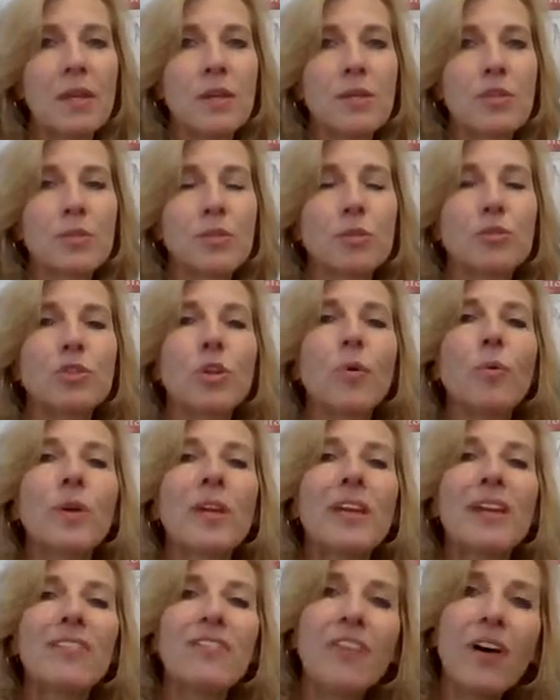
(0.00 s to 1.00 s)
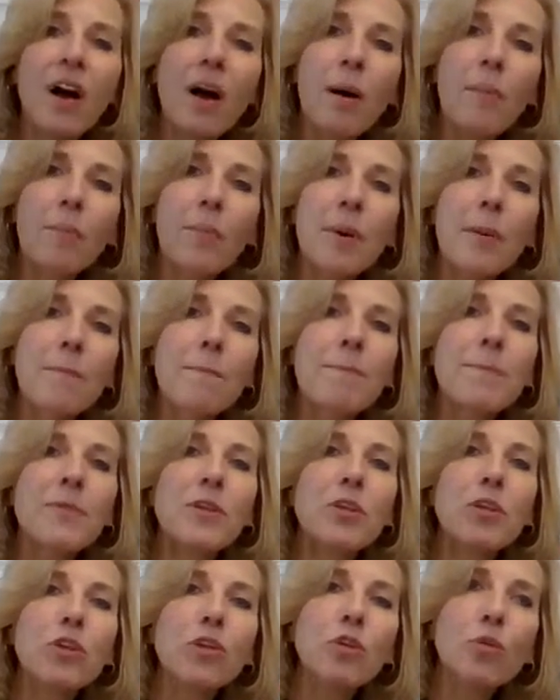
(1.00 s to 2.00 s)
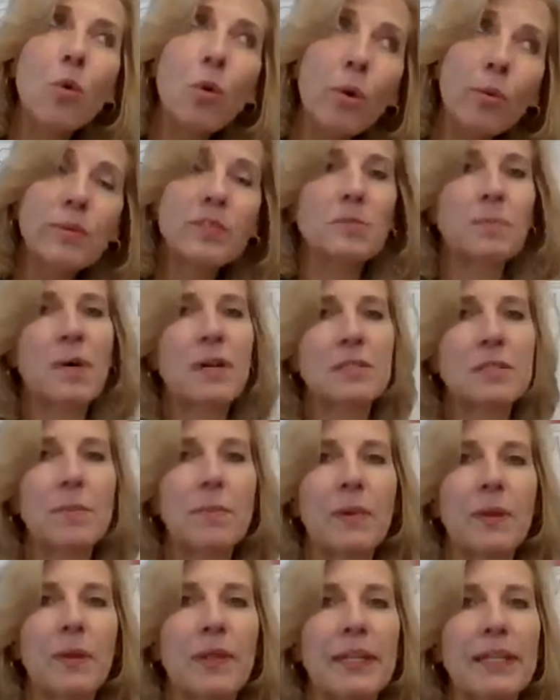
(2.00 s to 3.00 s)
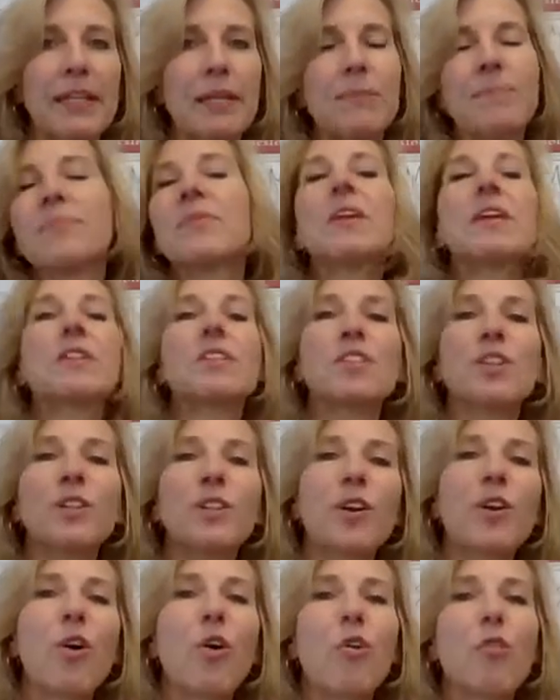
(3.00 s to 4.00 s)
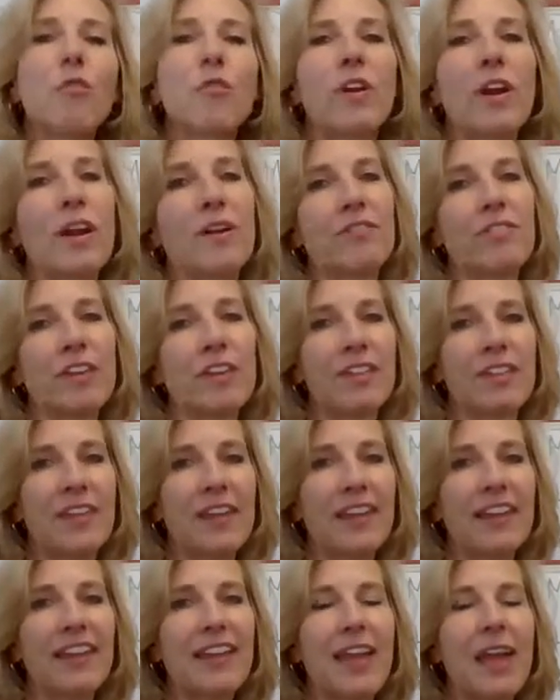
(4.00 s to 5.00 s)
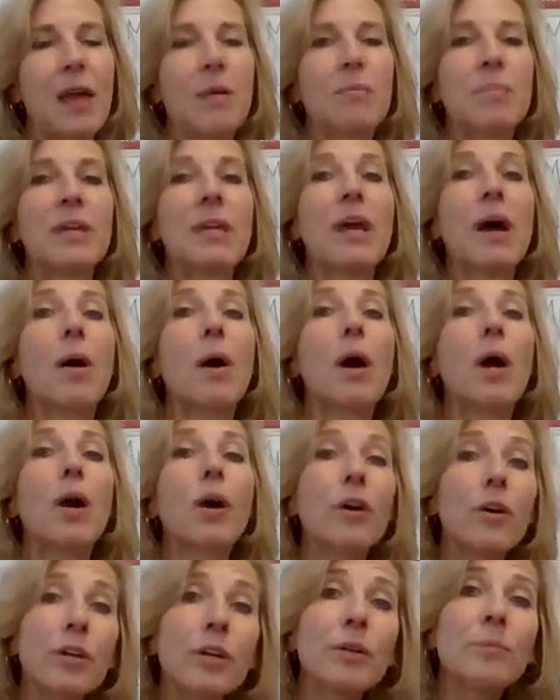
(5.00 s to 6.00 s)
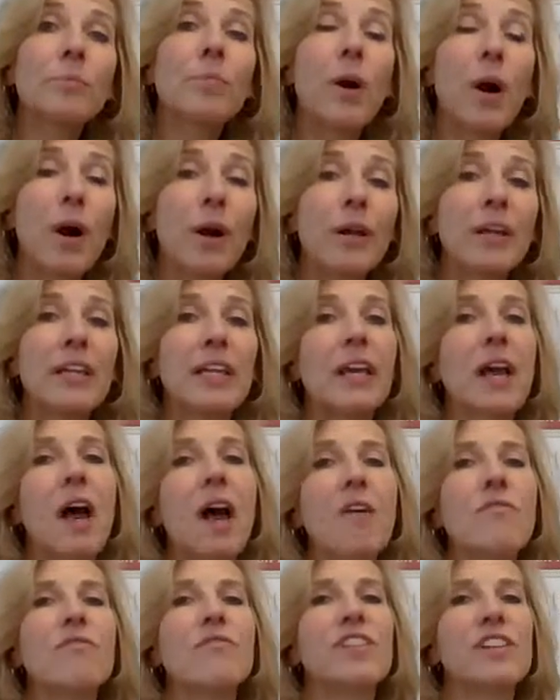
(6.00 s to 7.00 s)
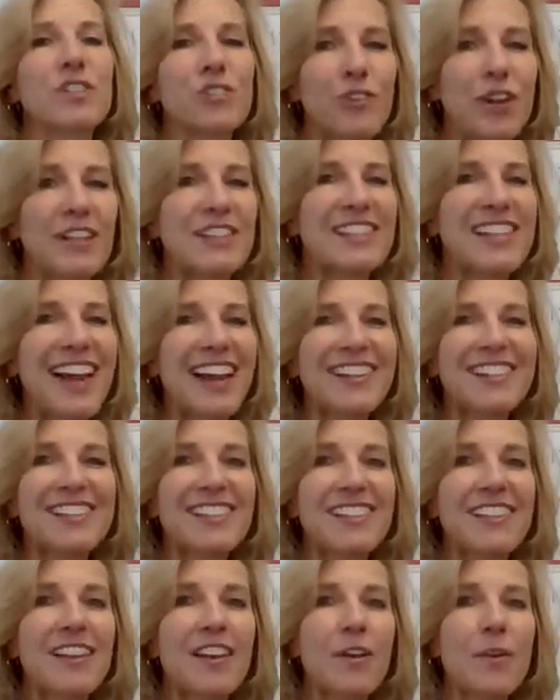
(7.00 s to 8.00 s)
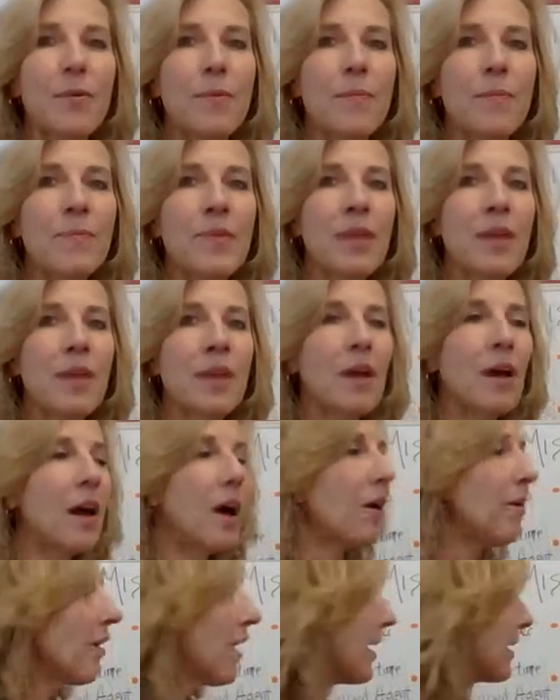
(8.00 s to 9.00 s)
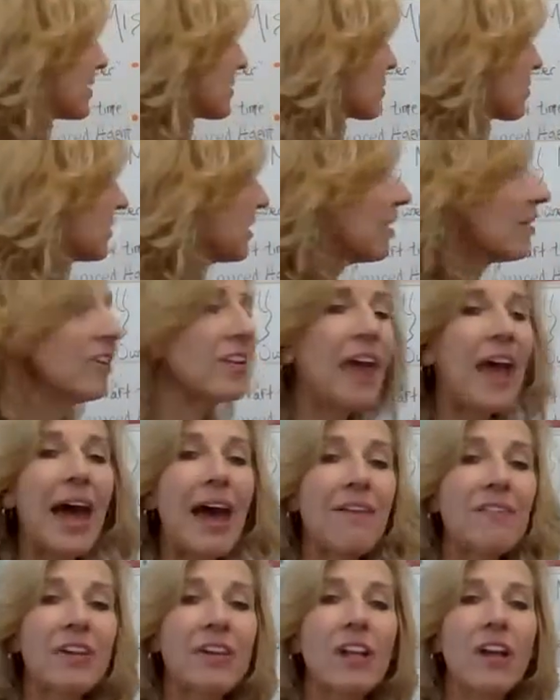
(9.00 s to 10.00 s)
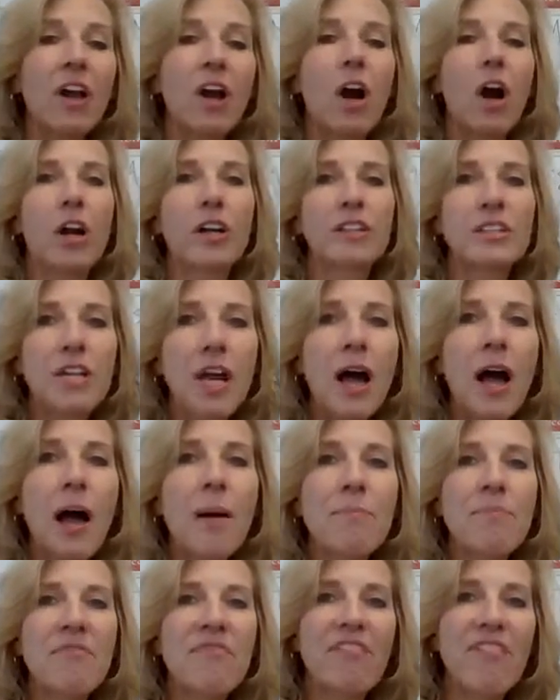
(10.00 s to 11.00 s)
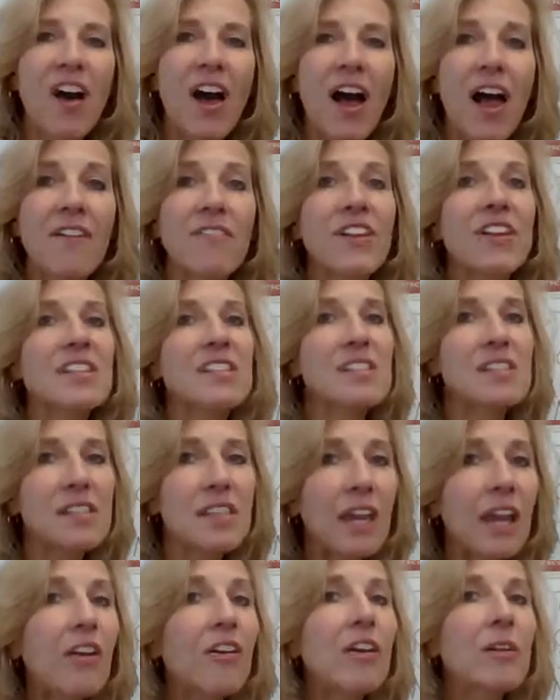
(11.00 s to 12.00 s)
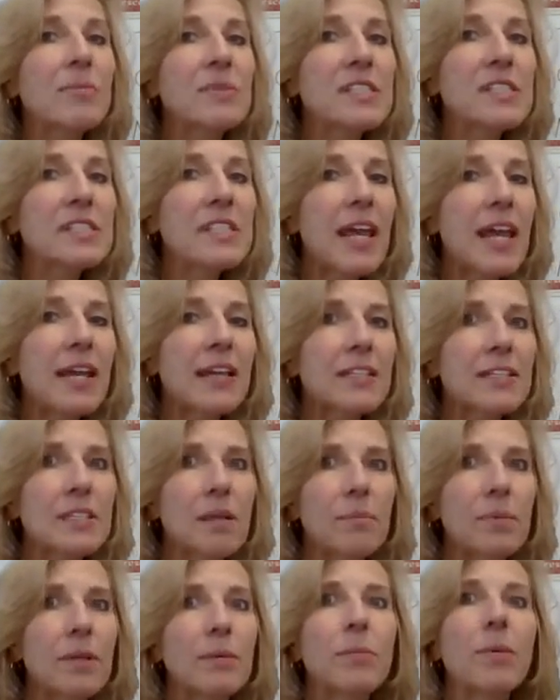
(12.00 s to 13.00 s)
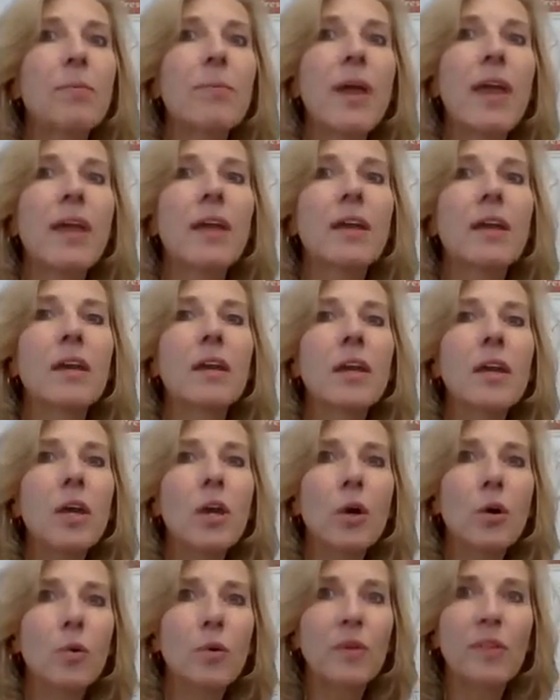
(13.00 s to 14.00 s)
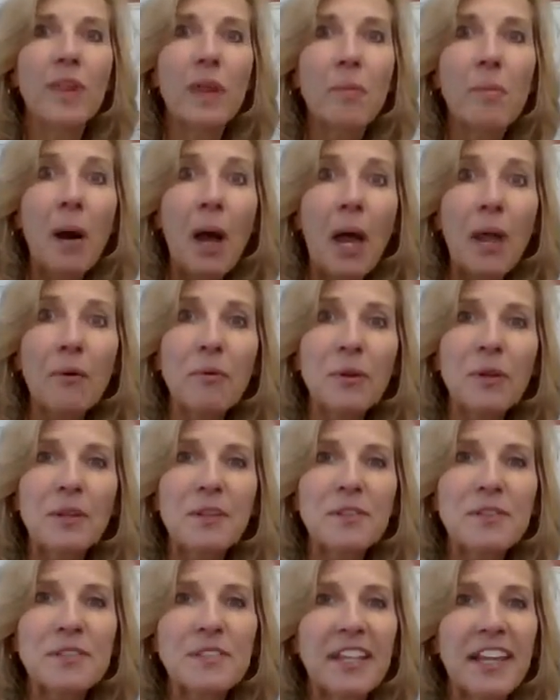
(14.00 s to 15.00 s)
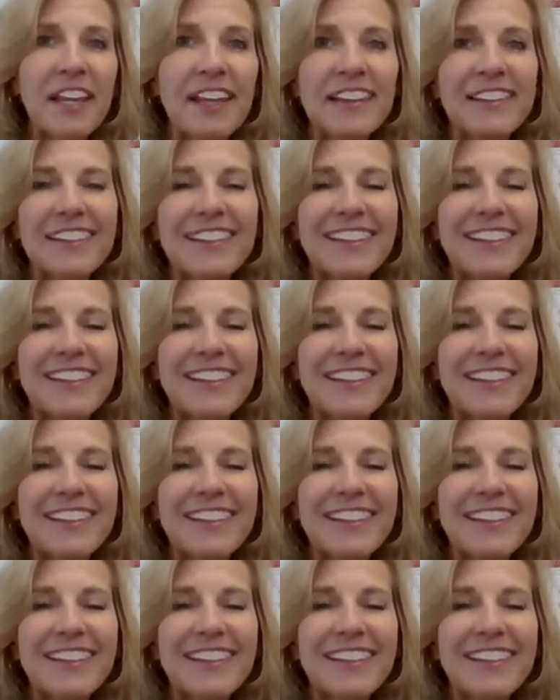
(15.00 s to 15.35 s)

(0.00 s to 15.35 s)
So don't give up your responsibility to look over everything and be a good party of the transaction. All right, so there you have it. Our top 5 scary mistakes that people make when they buy real estate.